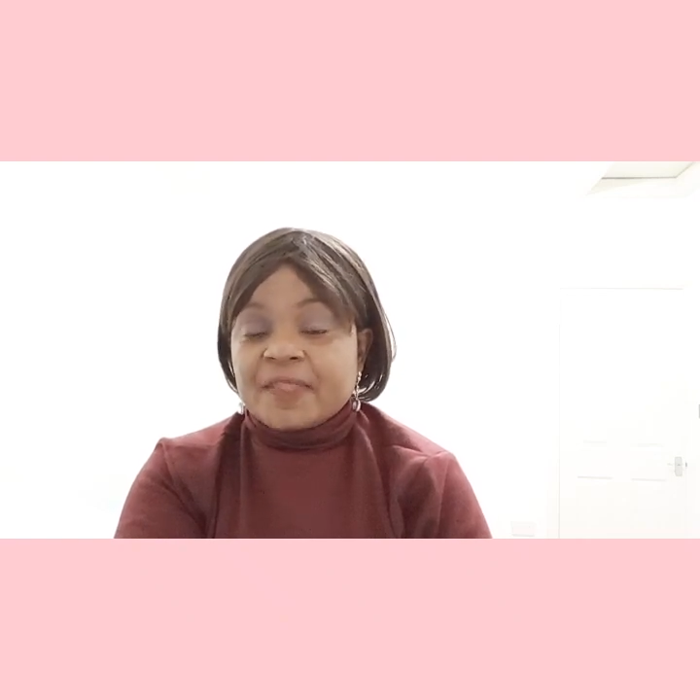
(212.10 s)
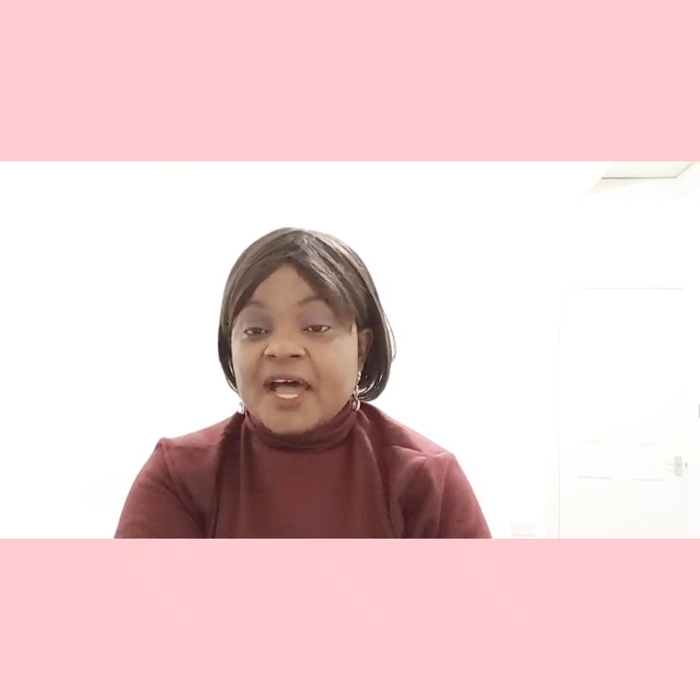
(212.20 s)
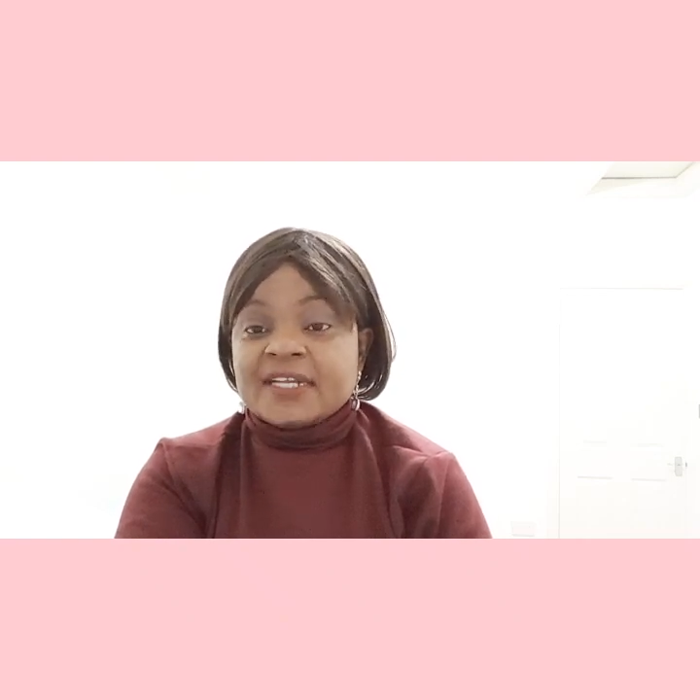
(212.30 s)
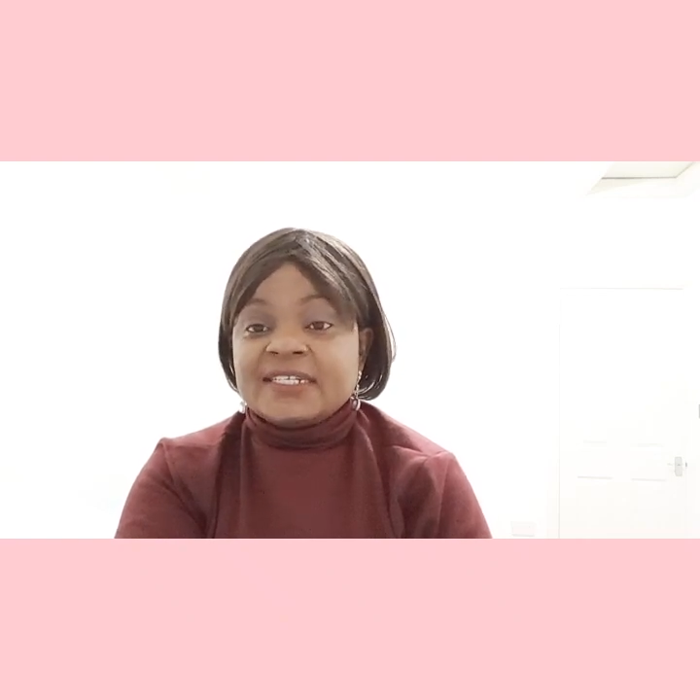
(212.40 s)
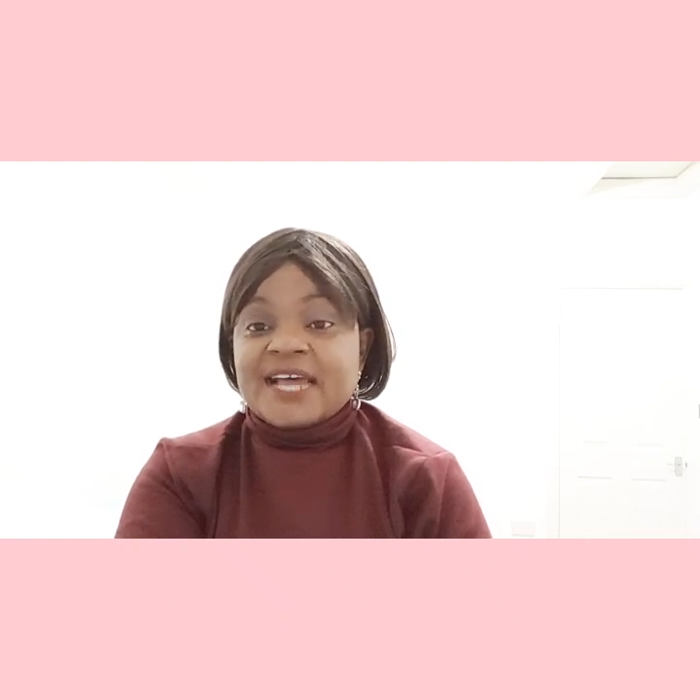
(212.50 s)

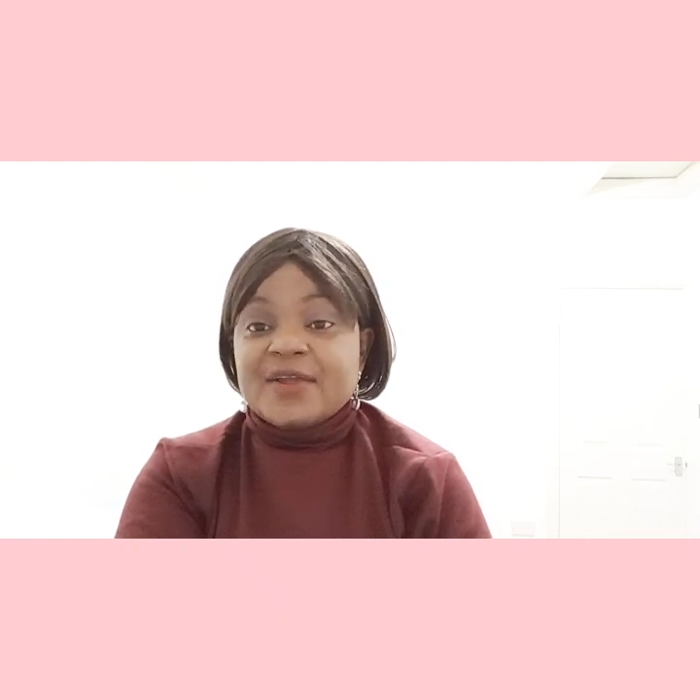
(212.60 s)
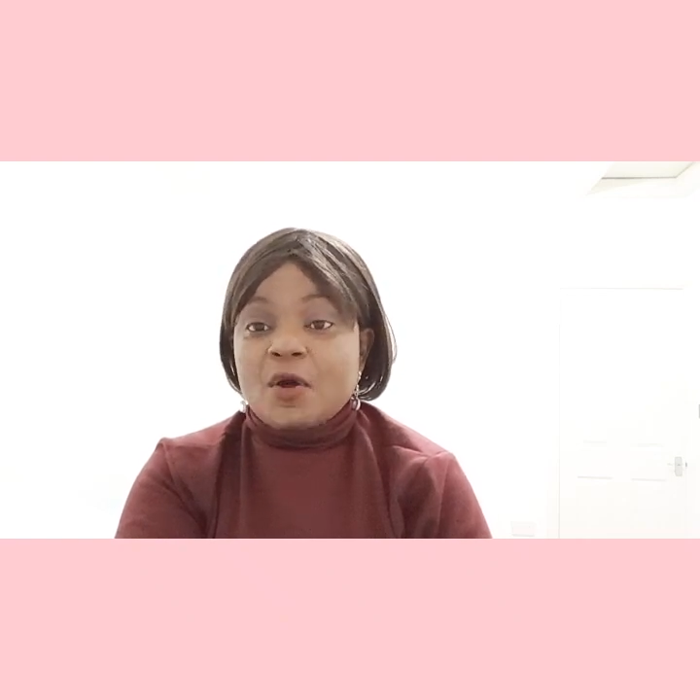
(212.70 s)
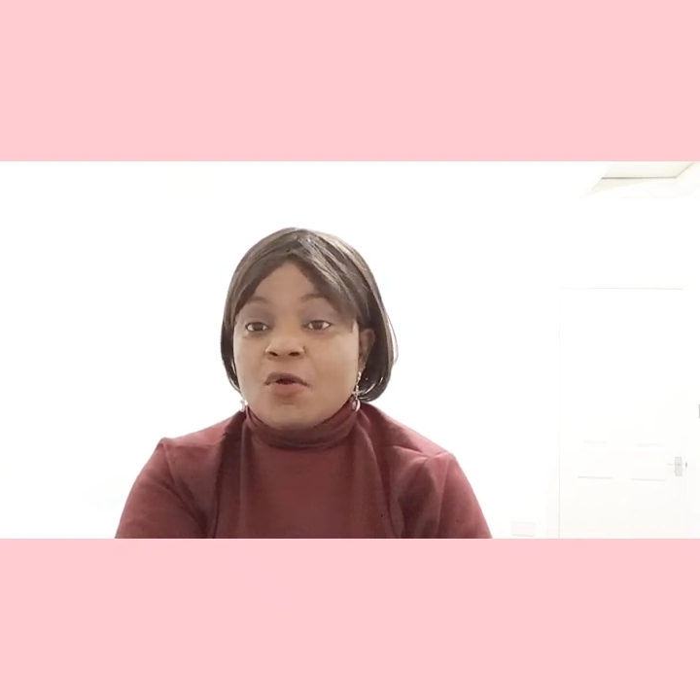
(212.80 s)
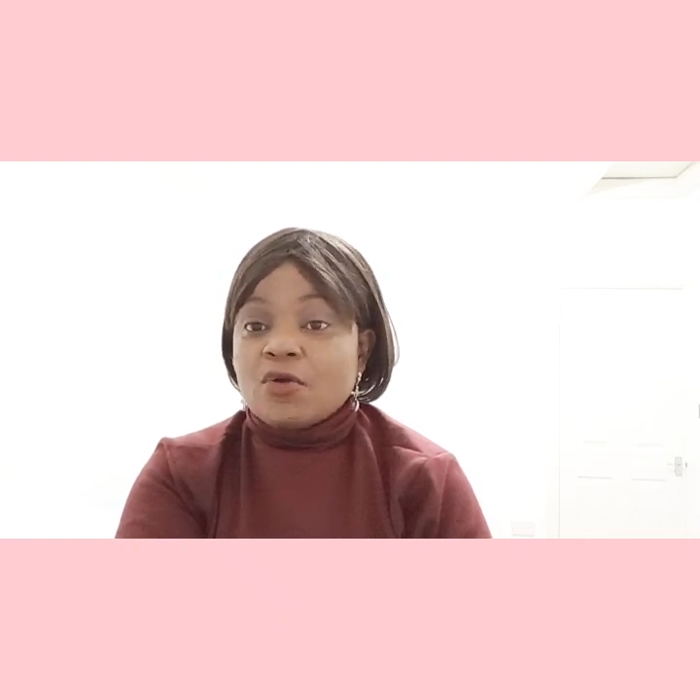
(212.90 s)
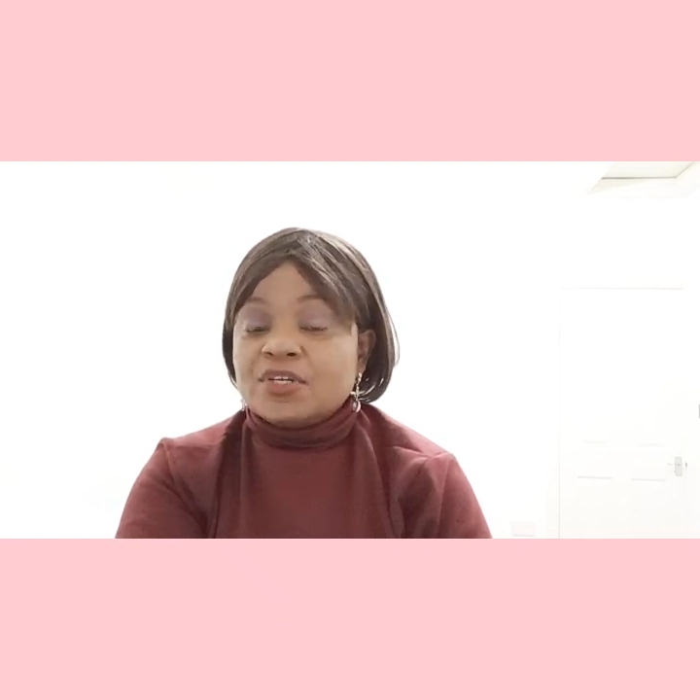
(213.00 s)
and in that
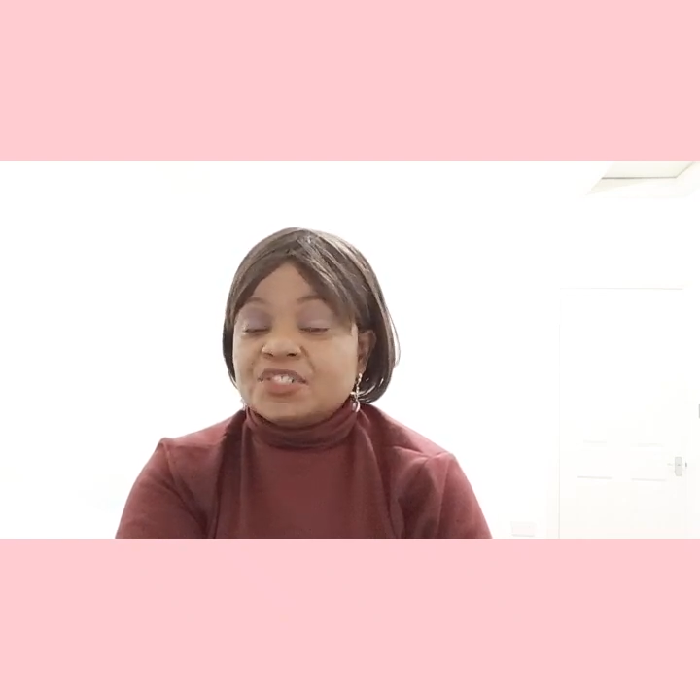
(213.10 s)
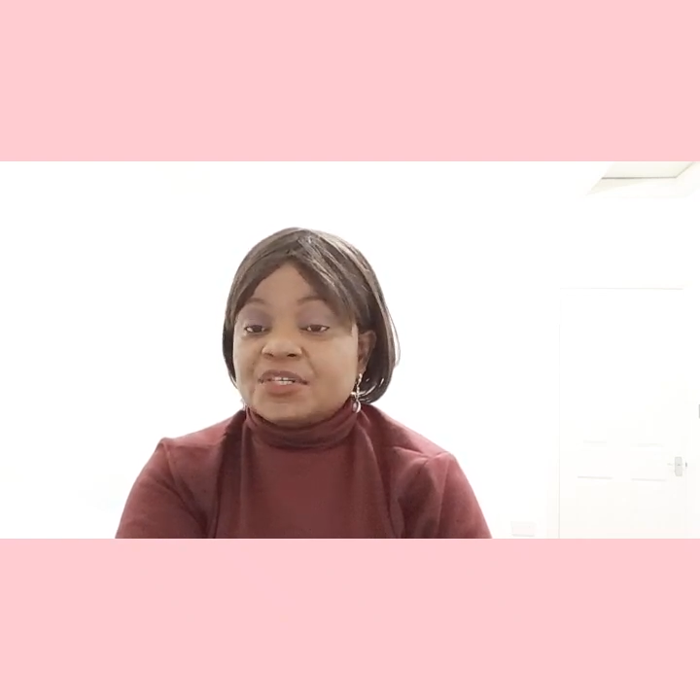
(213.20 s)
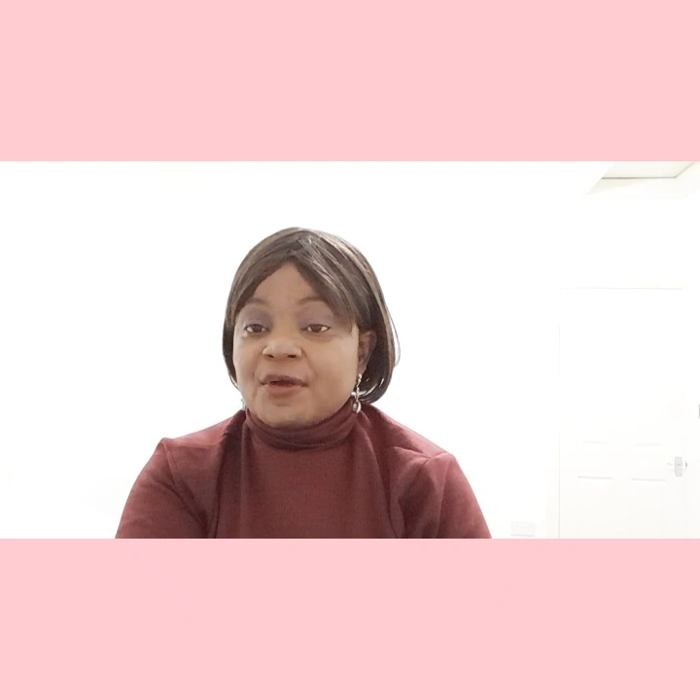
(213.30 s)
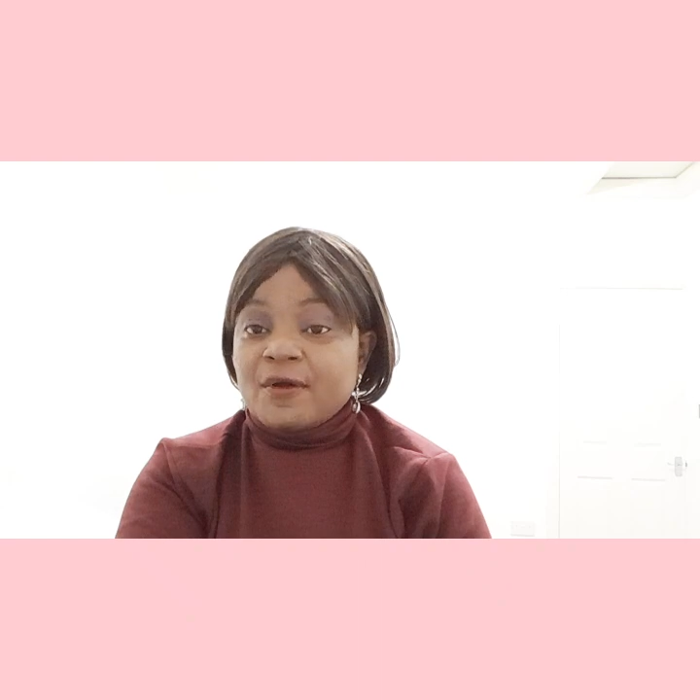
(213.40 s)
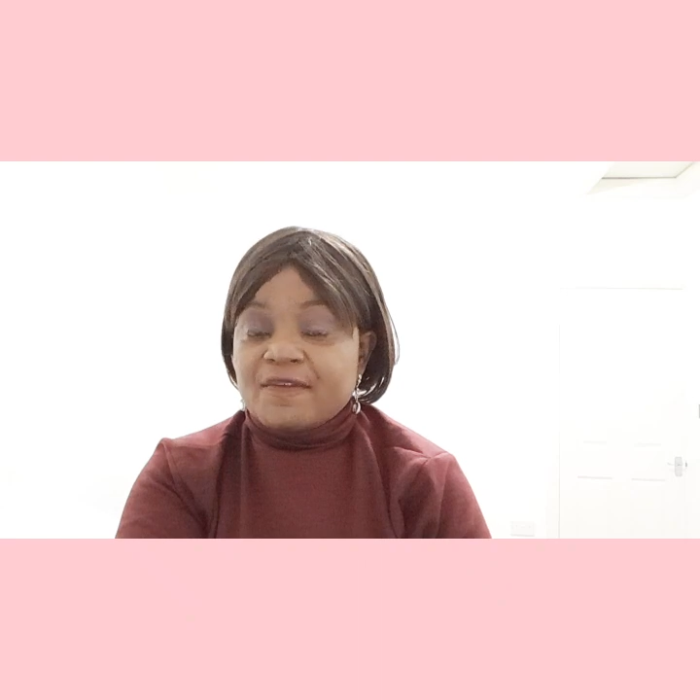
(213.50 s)
your
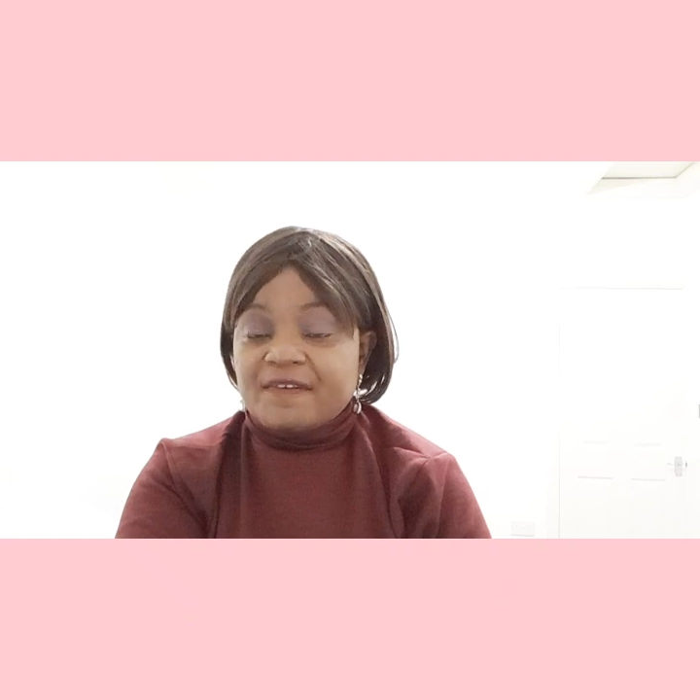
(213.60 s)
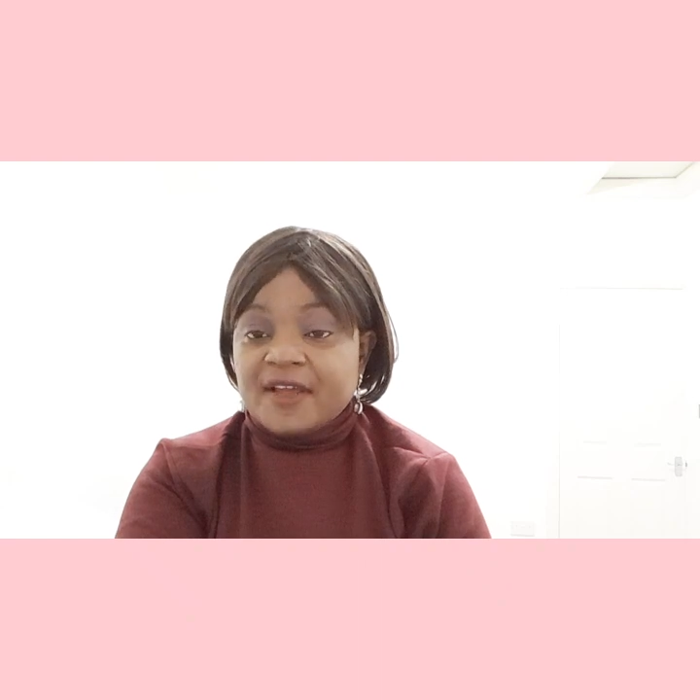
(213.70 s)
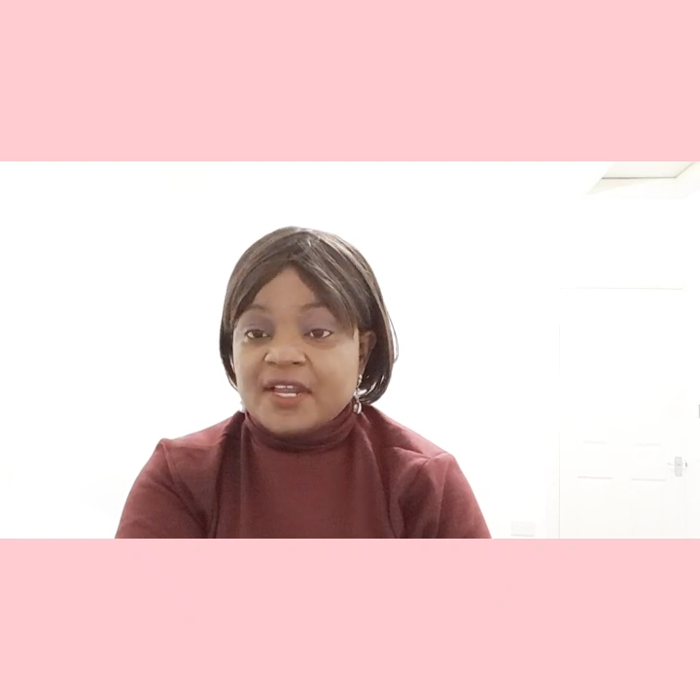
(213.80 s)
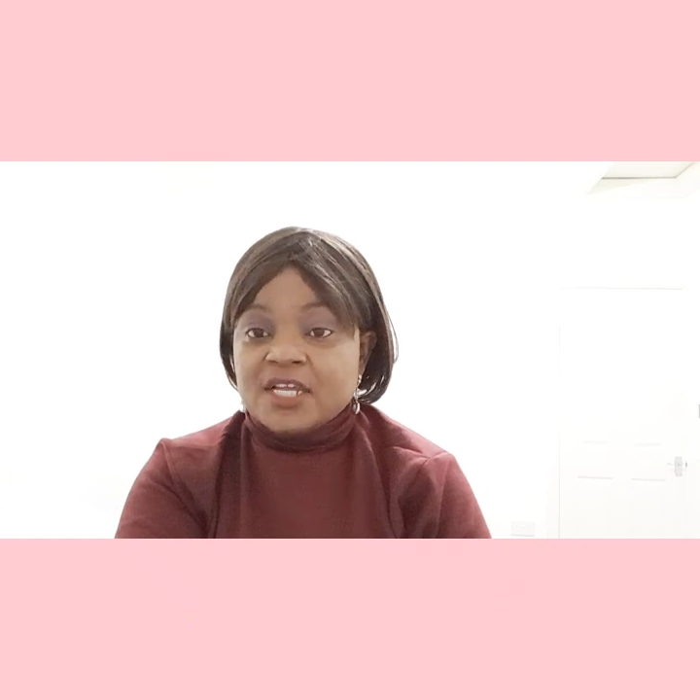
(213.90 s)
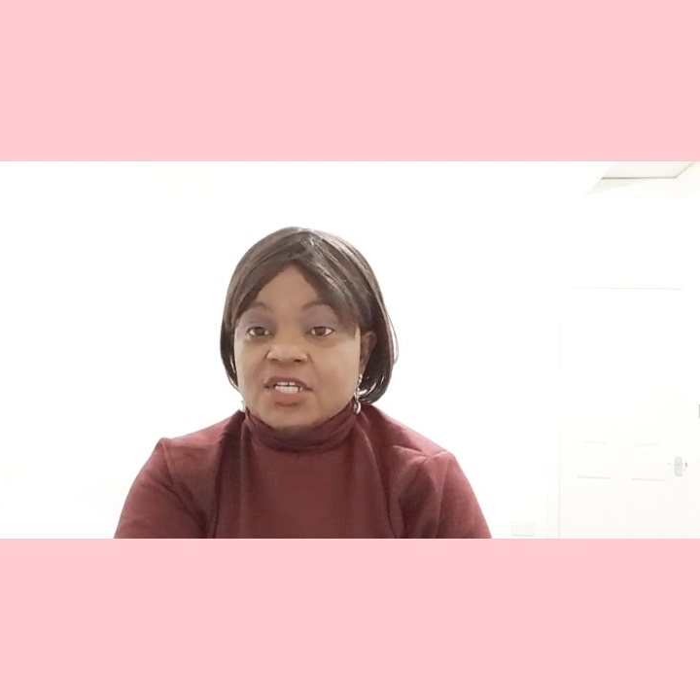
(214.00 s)
unconditional
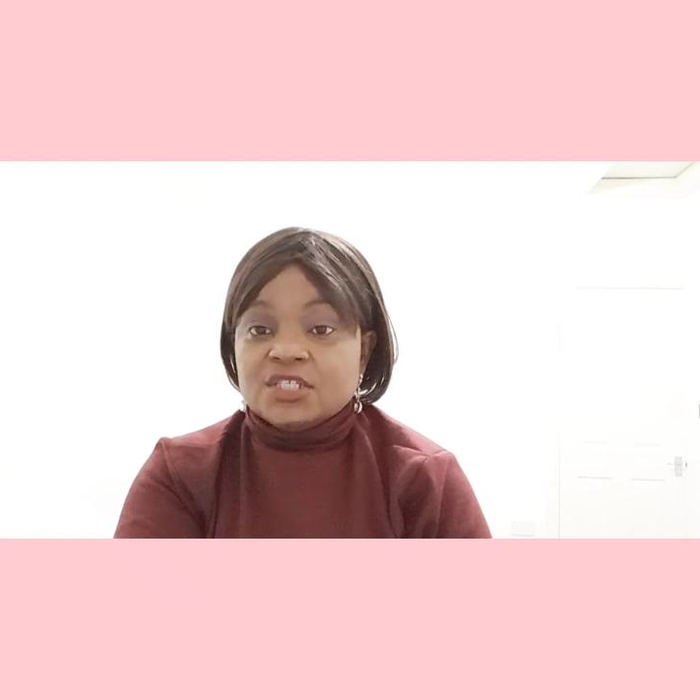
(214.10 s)
offer,